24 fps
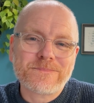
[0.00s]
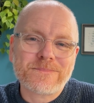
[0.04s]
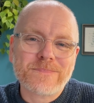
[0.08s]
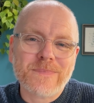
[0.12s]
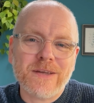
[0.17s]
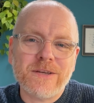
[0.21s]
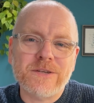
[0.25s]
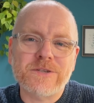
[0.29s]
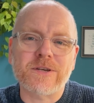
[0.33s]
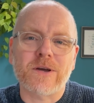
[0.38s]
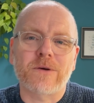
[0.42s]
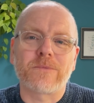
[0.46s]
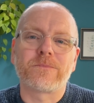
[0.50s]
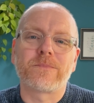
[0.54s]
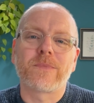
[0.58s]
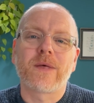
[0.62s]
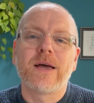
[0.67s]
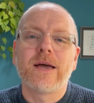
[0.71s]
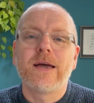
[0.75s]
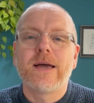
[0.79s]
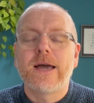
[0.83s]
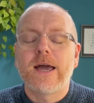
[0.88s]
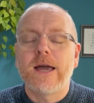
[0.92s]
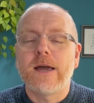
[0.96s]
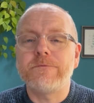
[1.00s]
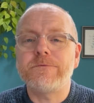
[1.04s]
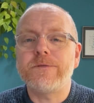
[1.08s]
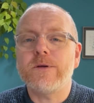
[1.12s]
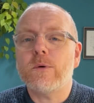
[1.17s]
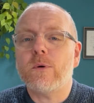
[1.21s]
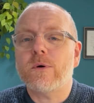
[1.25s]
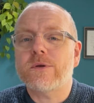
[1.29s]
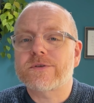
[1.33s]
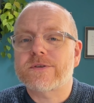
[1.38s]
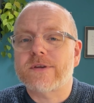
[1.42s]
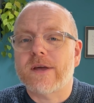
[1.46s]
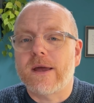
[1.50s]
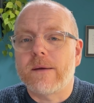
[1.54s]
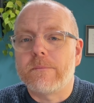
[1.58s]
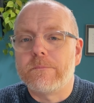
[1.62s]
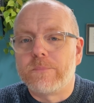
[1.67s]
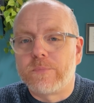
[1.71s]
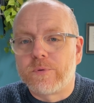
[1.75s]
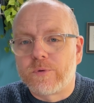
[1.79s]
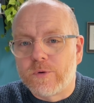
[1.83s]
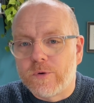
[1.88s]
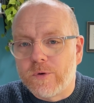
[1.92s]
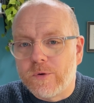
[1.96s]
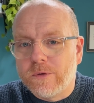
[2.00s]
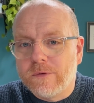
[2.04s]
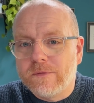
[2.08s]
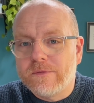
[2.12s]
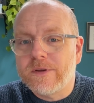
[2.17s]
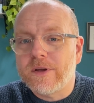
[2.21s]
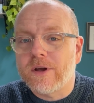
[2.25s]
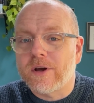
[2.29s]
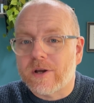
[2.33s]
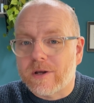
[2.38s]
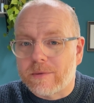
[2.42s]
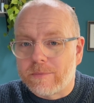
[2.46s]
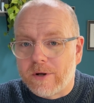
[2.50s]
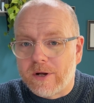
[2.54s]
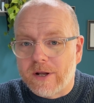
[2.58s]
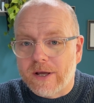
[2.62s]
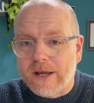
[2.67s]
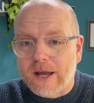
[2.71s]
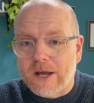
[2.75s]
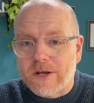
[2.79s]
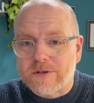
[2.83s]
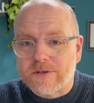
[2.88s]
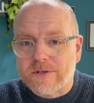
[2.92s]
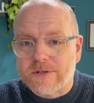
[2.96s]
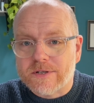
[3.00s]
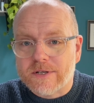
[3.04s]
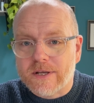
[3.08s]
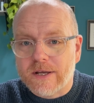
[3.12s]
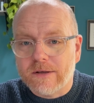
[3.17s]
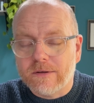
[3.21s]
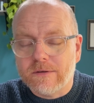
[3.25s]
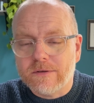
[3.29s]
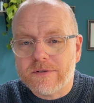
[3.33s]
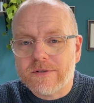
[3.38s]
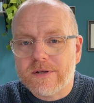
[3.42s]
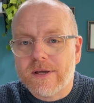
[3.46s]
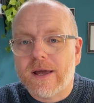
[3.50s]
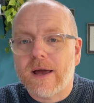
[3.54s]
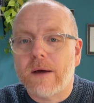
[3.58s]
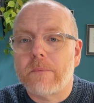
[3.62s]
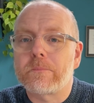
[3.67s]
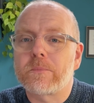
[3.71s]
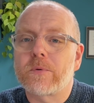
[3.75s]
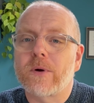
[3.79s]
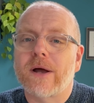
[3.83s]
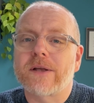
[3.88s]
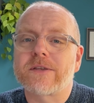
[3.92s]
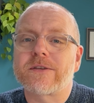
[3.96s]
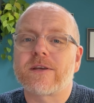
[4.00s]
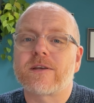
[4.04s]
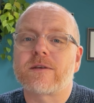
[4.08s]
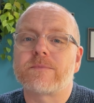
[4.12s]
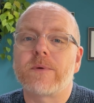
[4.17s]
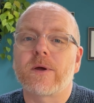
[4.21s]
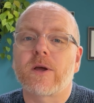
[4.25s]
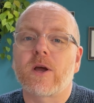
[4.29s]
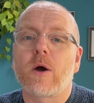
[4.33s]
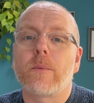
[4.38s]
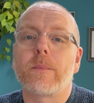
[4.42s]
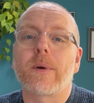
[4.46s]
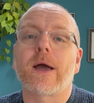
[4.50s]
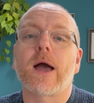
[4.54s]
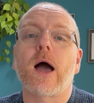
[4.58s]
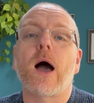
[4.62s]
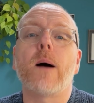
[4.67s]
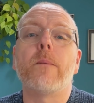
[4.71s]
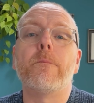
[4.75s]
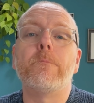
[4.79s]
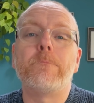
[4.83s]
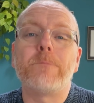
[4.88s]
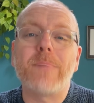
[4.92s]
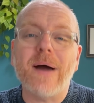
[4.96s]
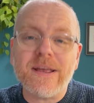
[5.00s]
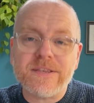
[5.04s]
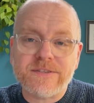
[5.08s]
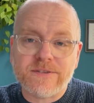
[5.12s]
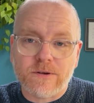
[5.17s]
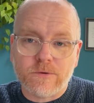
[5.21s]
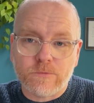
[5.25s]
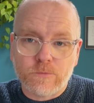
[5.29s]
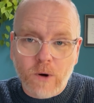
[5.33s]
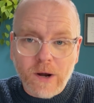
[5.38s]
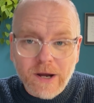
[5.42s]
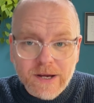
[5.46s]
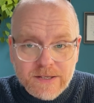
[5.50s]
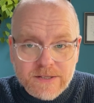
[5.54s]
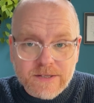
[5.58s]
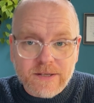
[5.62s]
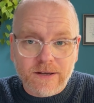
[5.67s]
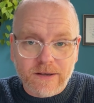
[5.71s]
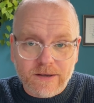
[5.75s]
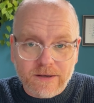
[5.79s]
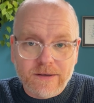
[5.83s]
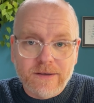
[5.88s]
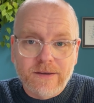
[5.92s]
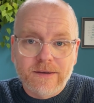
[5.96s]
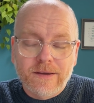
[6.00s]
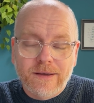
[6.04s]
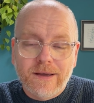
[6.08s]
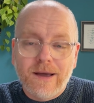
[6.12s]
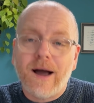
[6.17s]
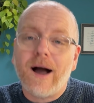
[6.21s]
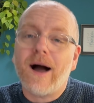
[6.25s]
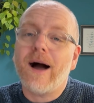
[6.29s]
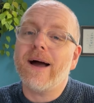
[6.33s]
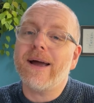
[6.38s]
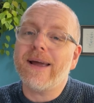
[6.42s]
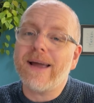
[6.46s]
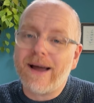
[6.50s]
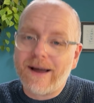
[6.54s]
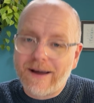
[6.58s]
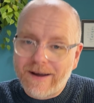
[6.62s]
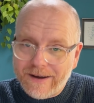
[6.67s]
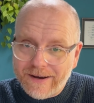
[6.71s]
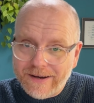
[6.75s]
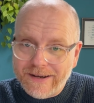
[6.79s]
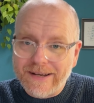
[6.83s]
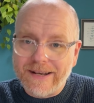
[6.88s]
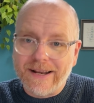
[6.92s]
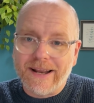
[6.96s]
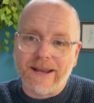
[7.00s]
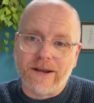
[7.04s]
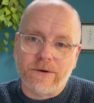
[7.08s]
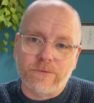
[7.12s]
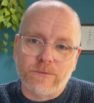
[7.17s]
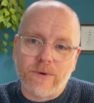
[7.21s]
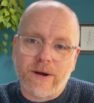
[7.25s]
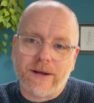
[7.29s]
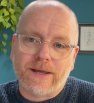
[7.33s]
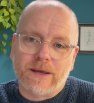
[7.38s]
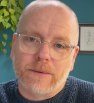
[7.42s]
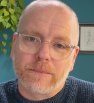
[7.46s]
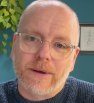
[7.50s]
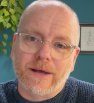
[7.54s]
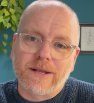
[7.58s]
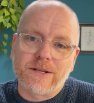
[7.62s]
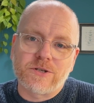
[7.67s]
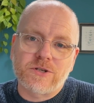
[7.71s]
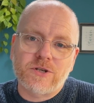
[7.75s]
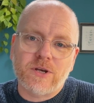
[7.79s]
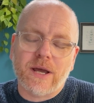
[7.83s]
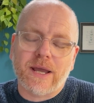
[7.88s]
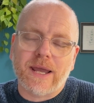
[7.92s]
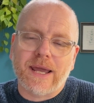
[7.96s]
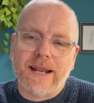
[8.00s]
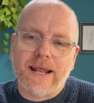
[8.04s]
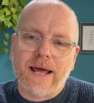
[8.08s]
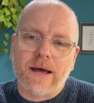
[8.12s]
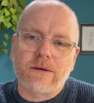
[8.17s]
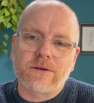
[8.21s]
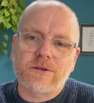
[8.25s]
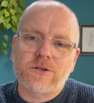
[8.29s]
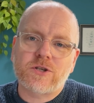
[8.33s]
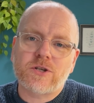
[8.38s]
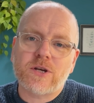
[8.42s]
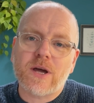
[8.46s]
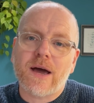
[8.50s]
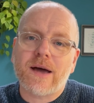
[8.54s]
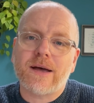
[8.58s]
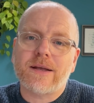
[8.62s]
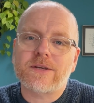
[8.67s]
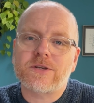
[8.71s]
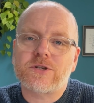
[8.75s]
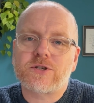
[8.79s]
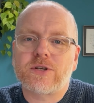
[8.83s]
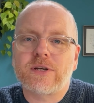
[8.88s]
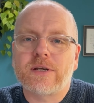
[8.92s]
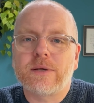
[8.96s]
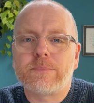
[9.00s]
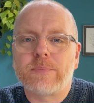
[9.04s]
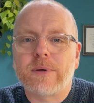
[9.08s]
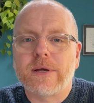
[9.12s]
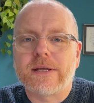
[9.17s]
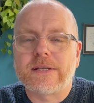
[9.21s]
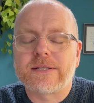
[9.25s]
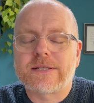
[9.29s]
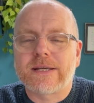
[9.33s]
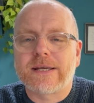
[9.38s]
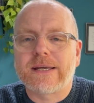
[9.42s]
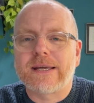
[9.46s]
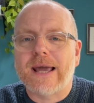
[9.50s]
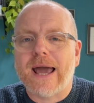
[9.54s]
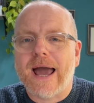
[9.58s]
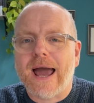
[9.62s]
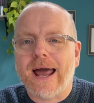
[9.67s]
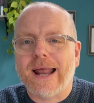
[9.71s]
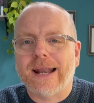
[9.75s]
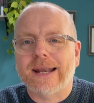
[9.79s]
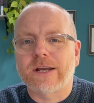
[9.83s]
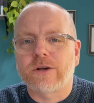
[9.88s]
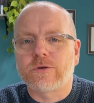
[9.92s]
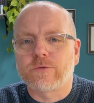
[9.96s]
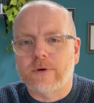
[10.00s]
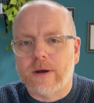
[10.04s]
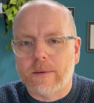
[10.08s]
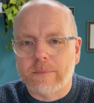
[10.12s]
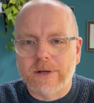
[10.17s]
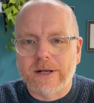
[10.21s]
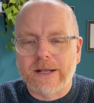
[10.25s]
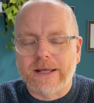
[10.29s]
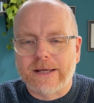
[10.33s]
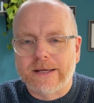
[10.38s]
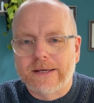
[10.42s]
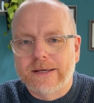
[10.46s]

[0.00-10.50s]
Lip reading: So, if you want to improve your communication skills and practice becoming a better writer, I highly recommend checking out ChatGPT and Grammarly.